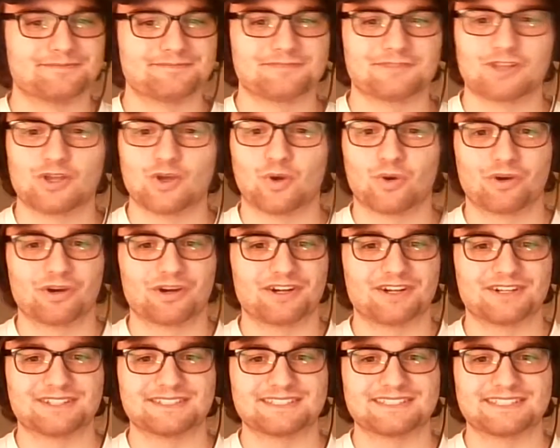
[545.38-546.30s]

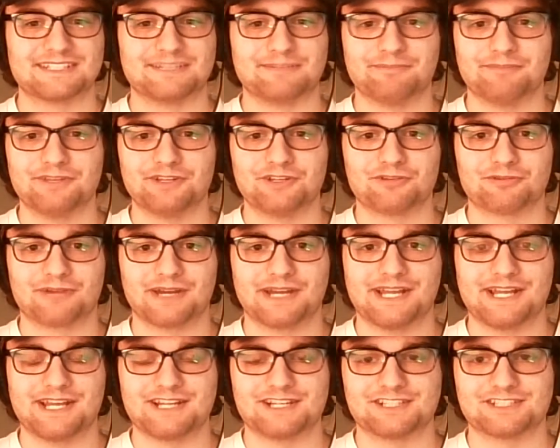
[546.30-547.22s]
corners and
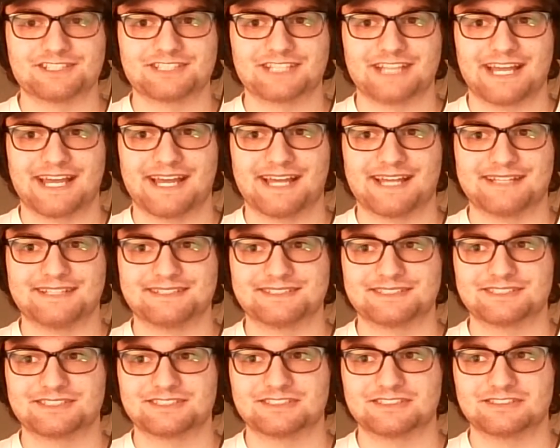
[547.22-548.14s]
mid-range
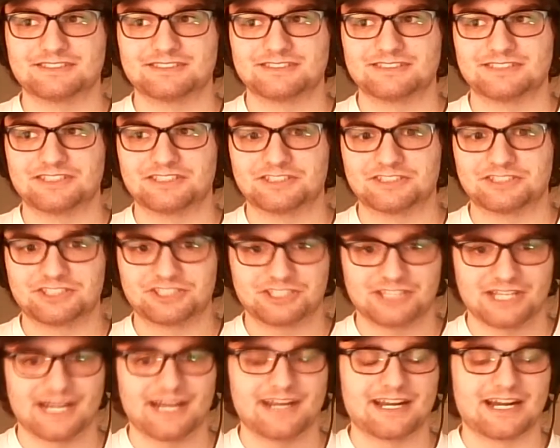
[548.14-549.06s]
as
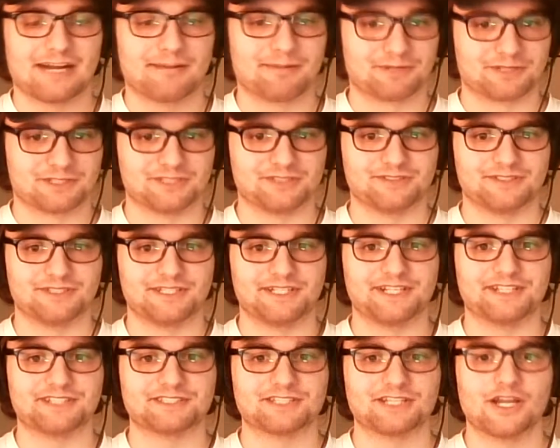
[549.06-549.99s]
shot
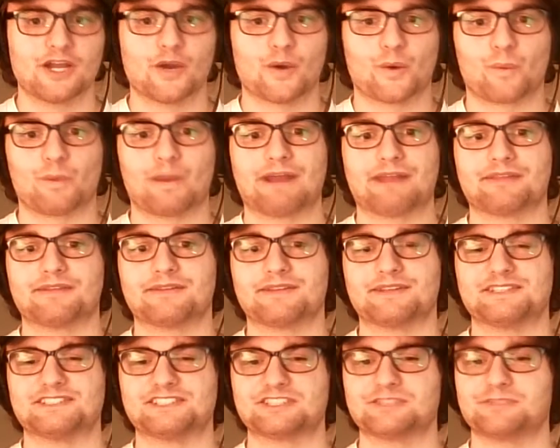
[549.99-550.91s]
opportunities rather
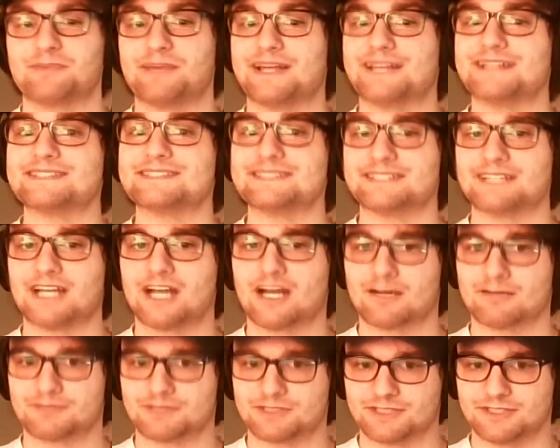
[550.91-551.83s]
than spacing
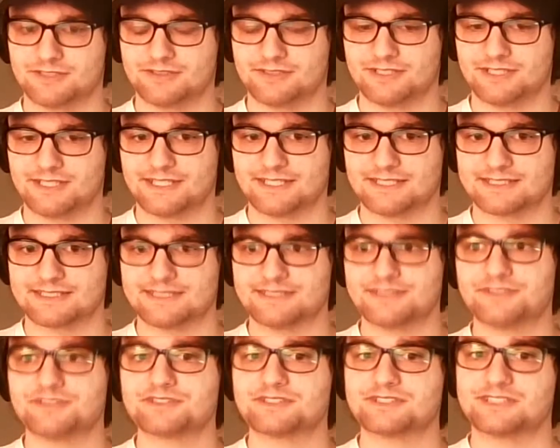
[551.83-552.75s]
opportunities, and
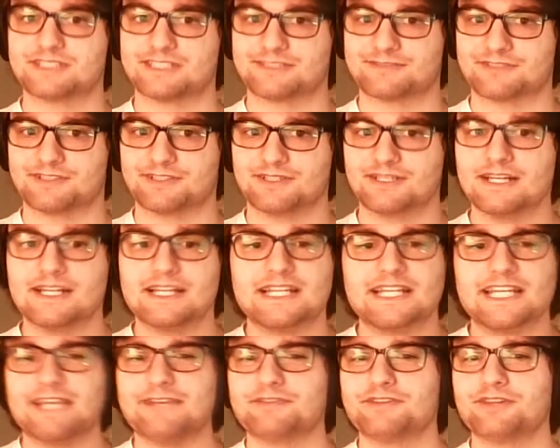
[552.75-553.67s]
those are different.
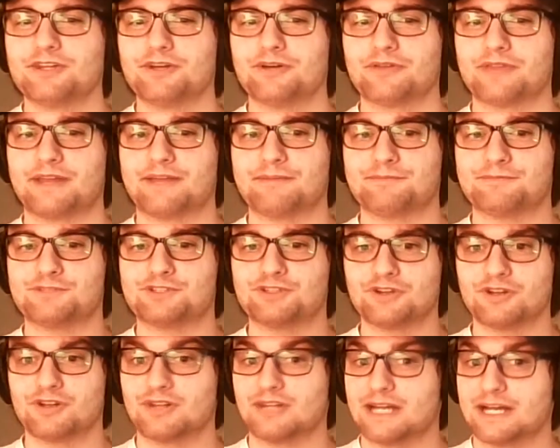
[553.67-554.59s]
Even though they
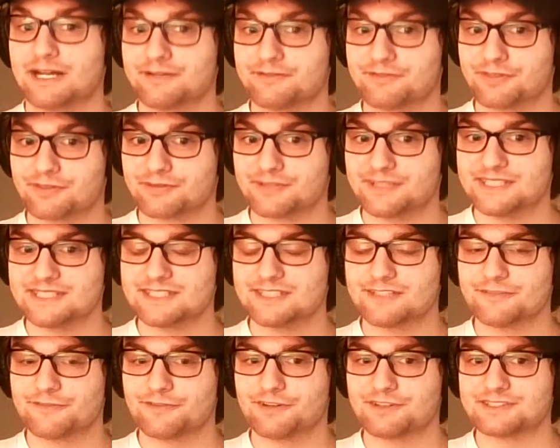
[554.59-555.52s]
took a lot of threes in
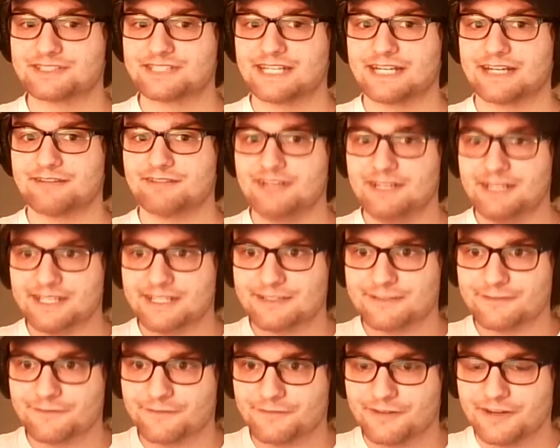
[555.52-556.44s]
the first half,
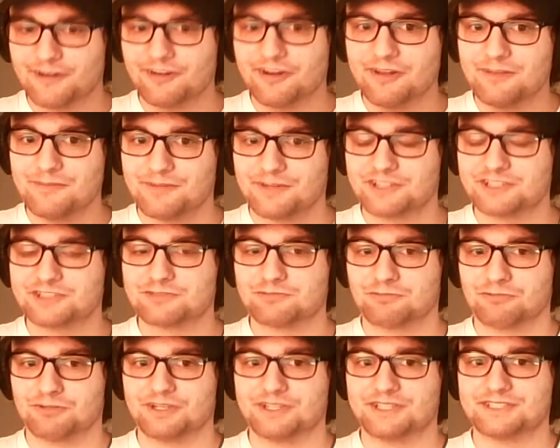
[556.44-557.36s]
it very much
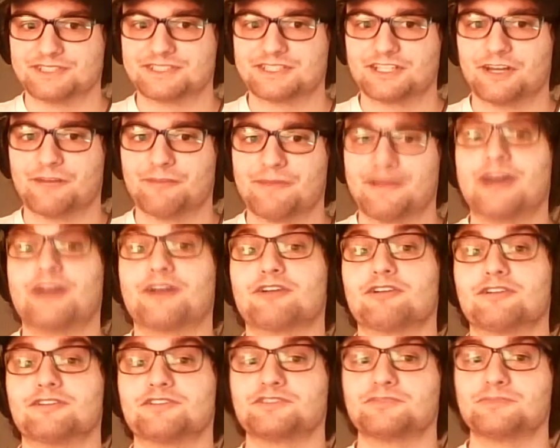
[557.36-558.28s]
was a matter
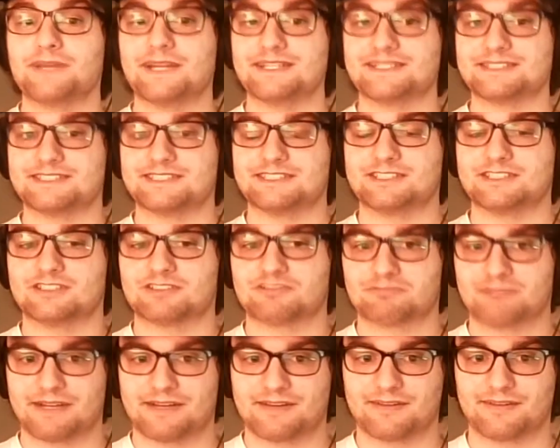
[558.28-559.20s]
of spacing
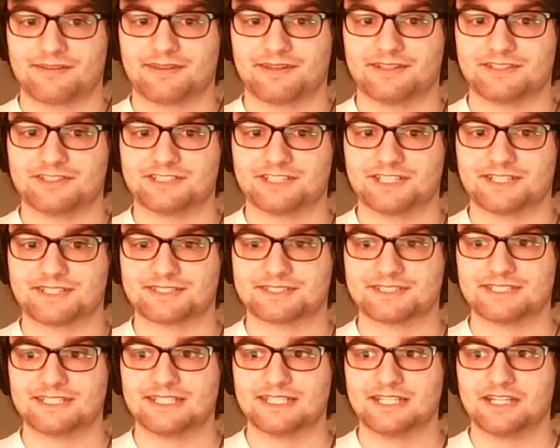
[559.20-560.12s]
rather than
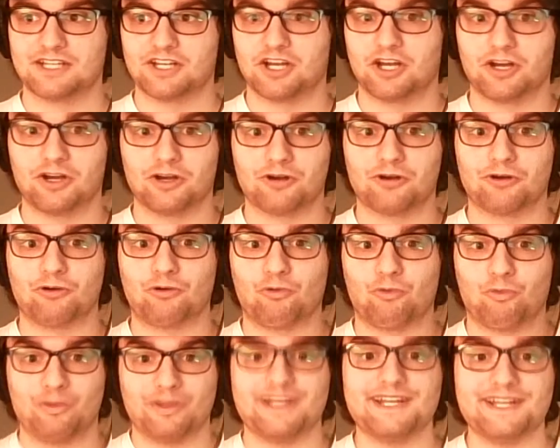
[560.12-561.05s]
just, oh,
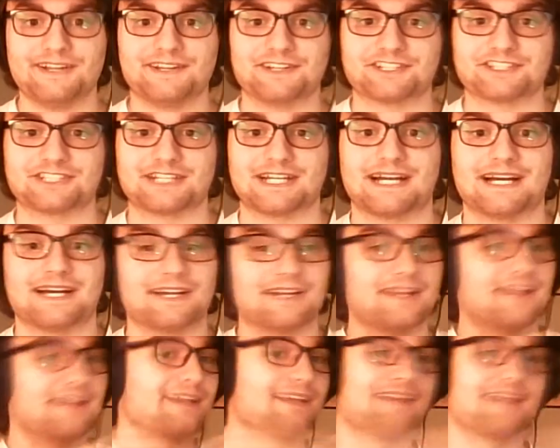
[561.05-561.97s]
we need a shot,
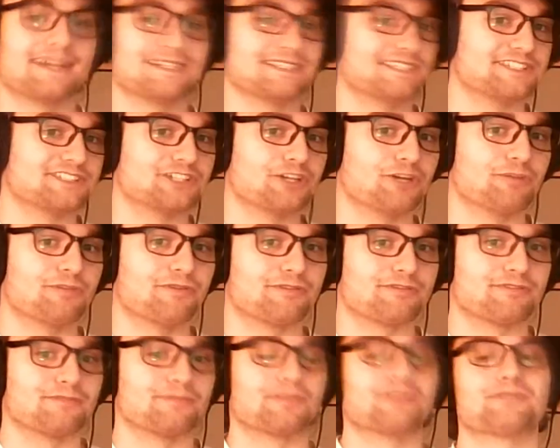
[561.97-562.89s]
guess he's open
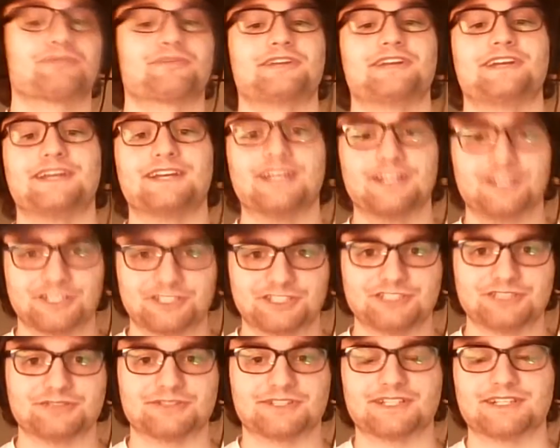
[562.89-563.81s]
from three,
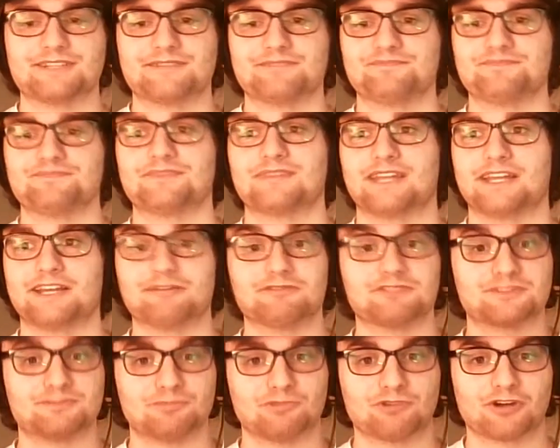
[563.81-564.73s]
shoot it. It
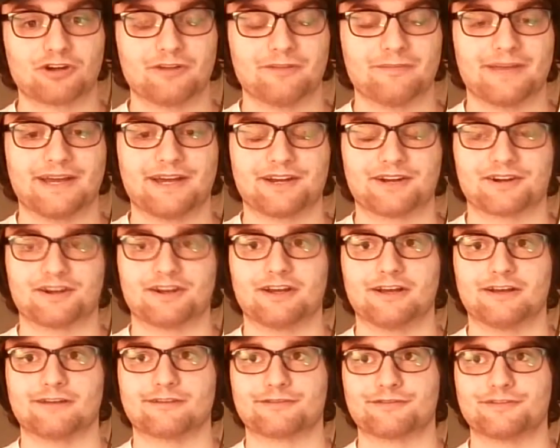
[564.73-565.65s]
was more a matter
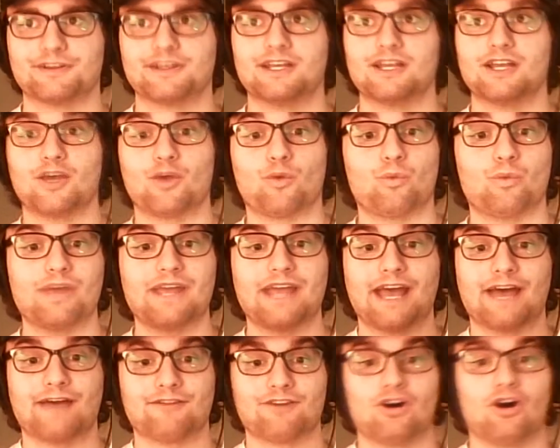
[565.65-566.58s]
of, we
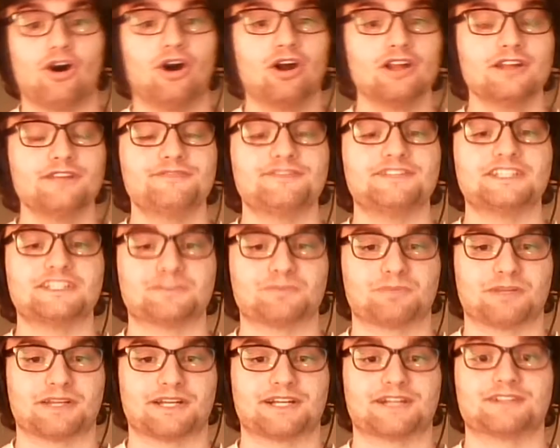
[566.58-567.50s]
have all of these
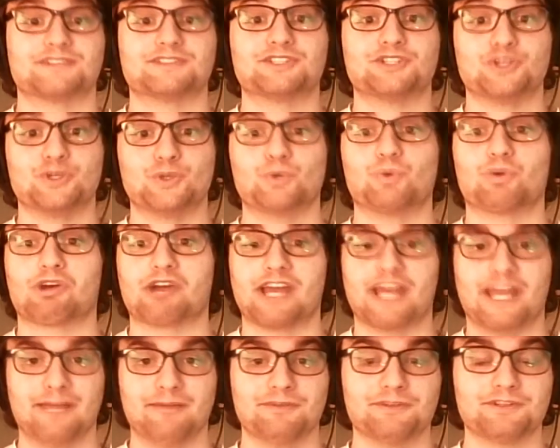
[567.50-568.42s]
players who are
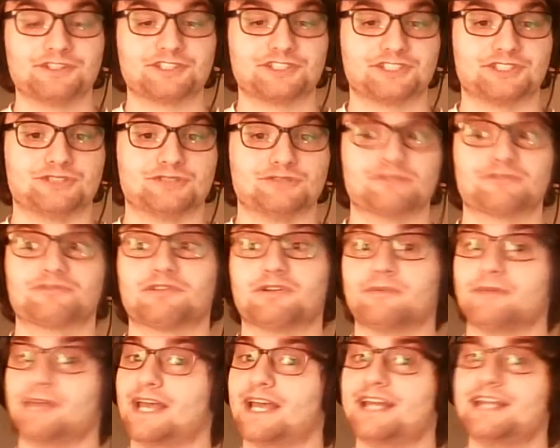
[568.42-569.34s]
able to shoot
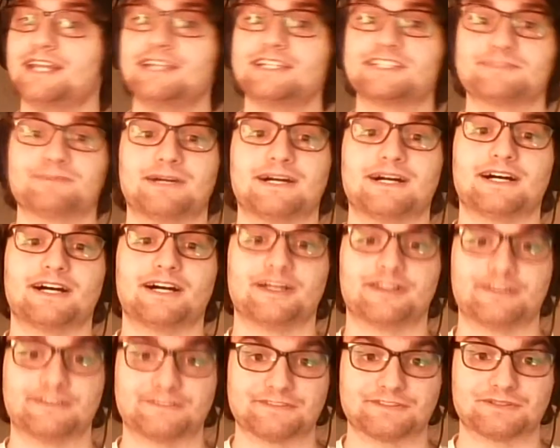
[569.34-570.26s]
from any spot on
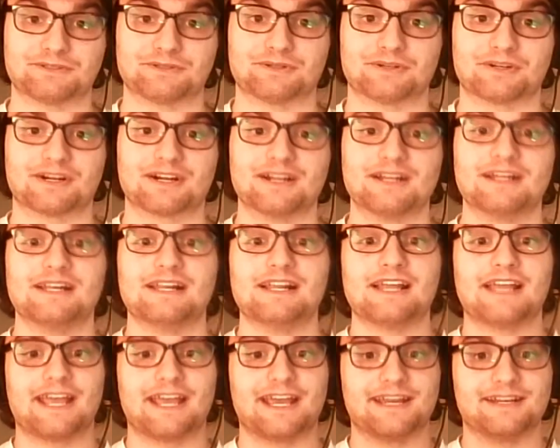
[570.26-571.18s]
the floor,
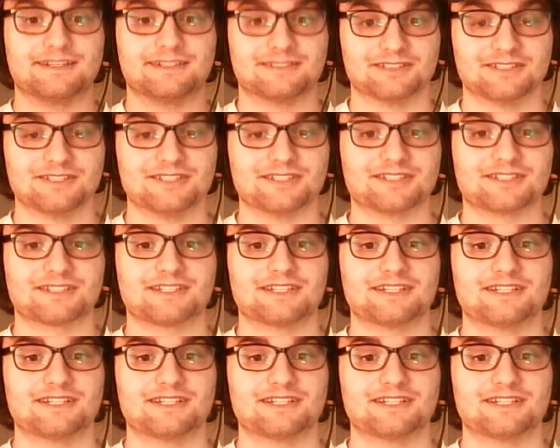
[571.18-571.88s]
and look,